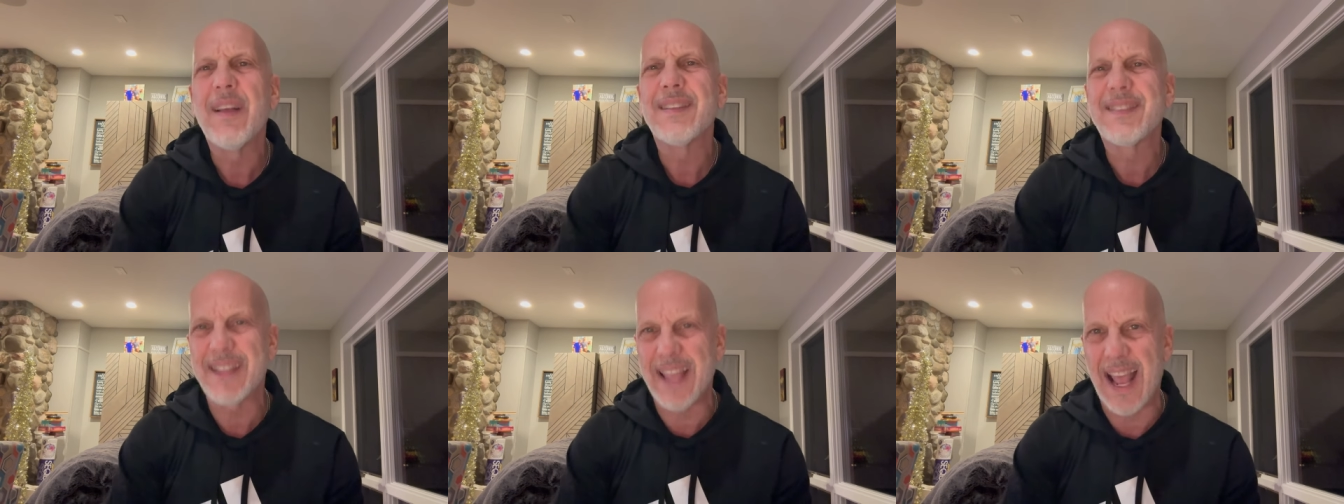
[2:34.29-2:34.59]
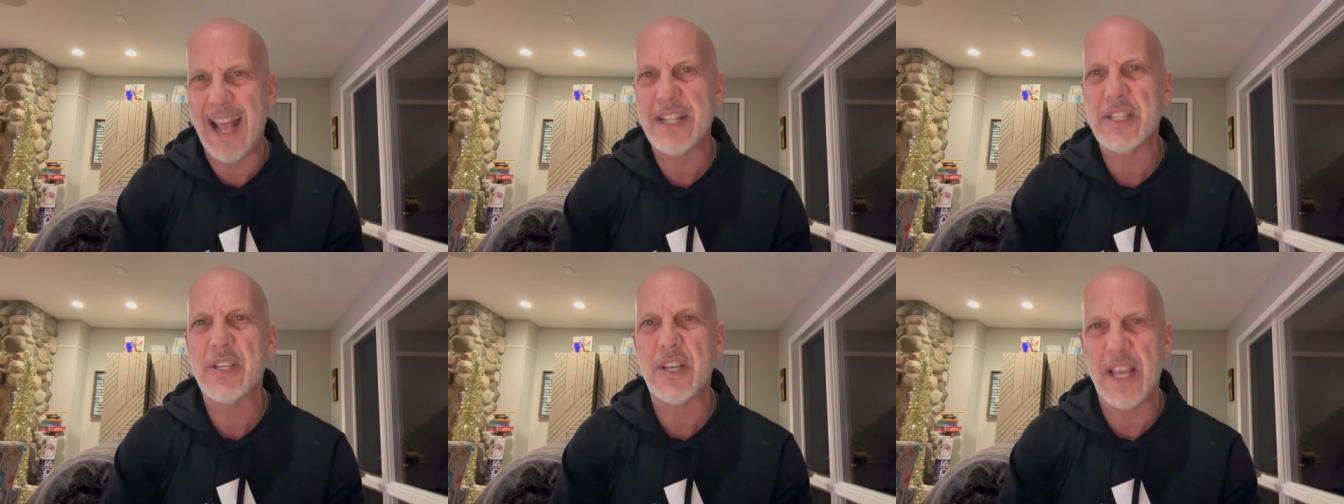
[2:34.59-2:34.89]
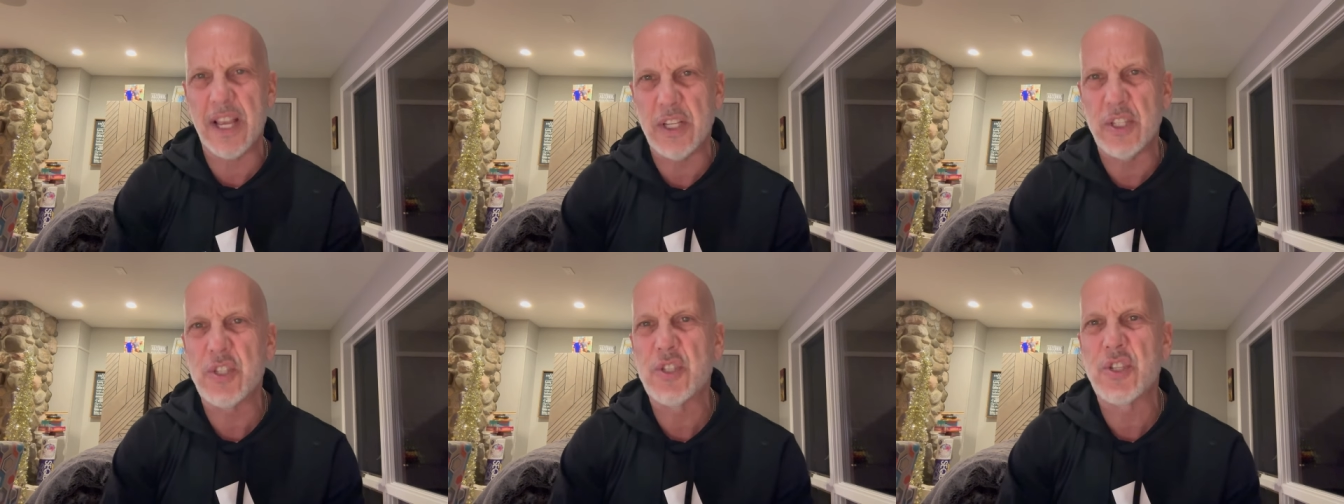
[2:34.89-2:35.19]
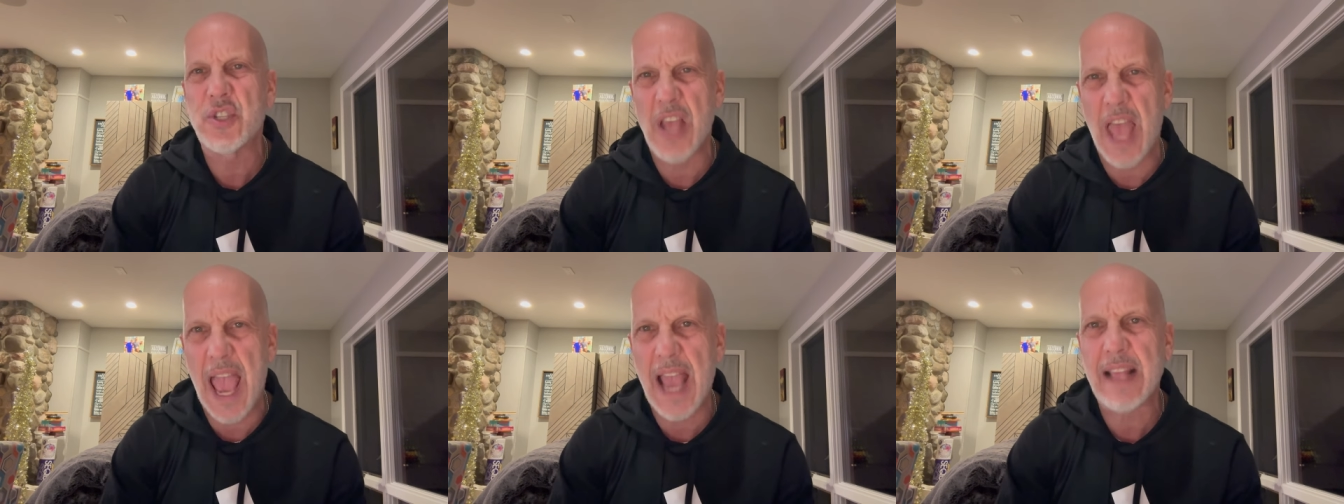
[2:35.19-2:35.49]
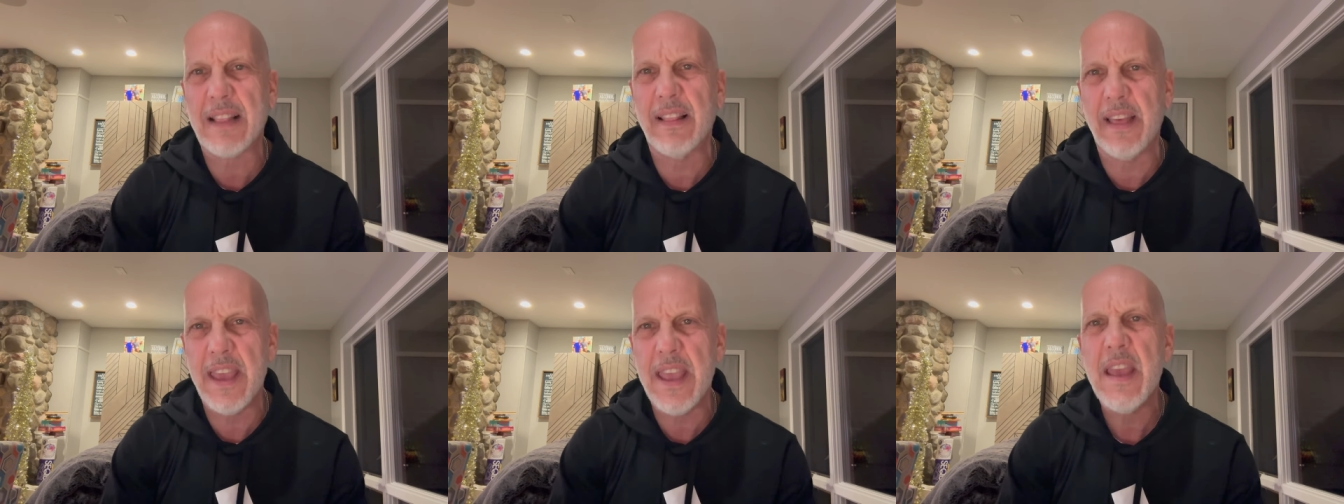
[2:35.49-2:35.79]
That's
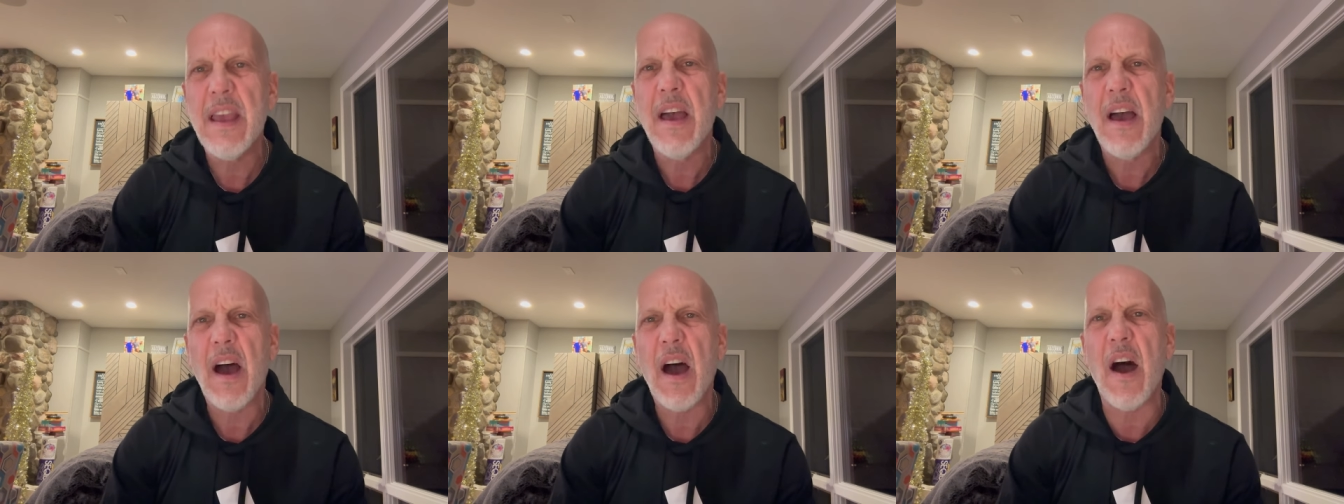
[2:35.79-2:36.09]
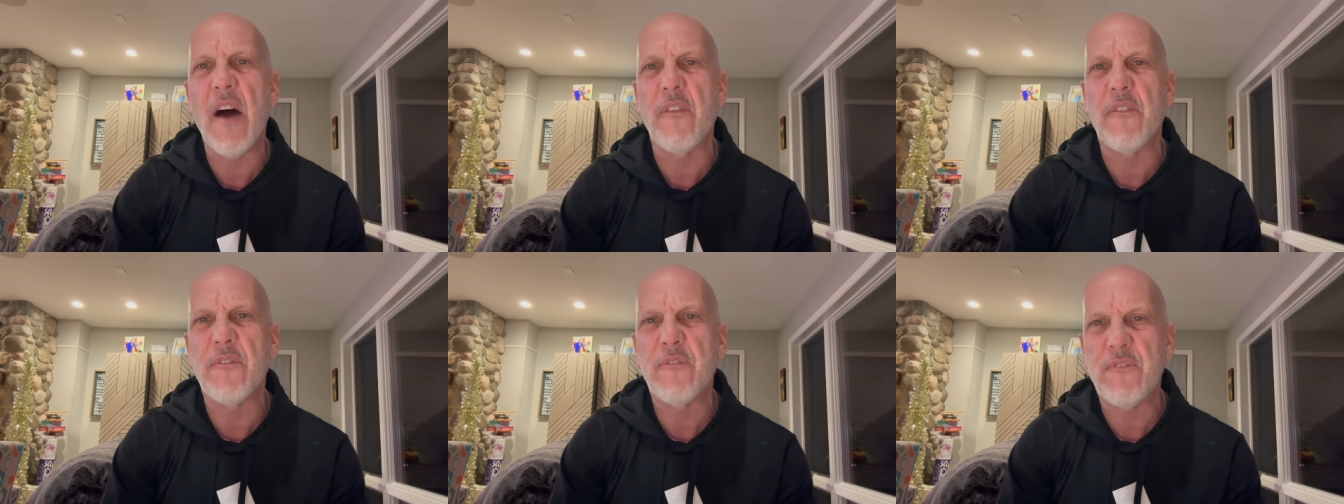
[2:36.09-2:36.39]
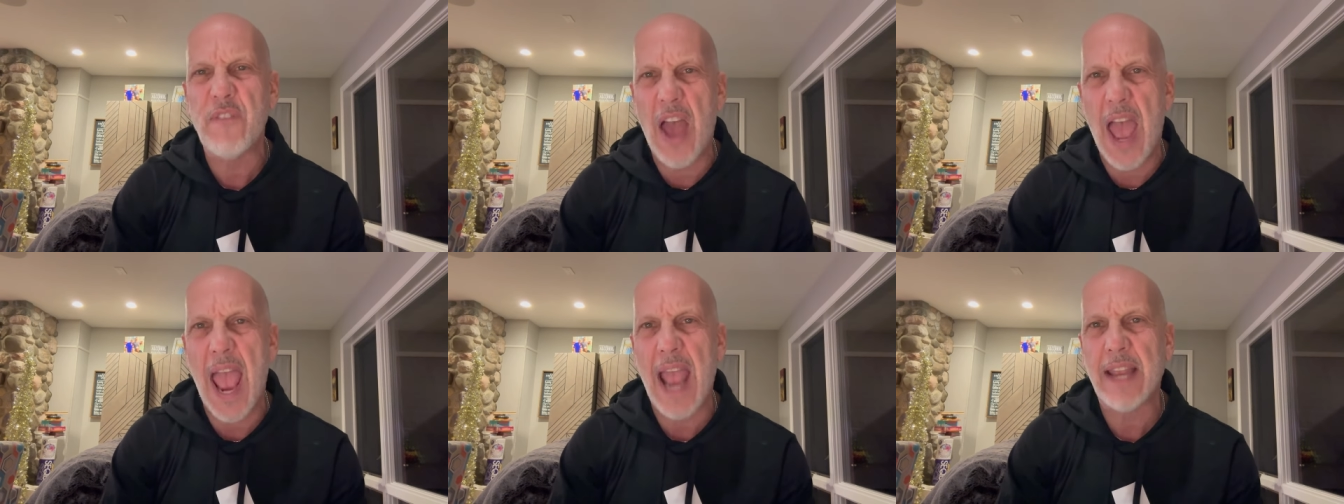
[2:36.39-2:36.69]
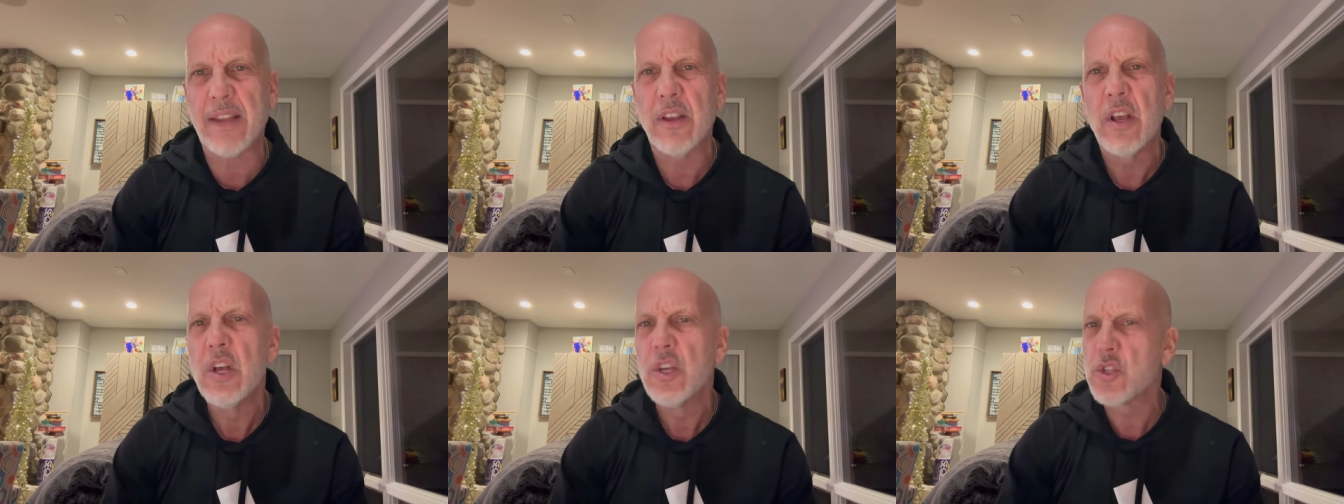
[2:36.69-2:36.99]
exactly a fact.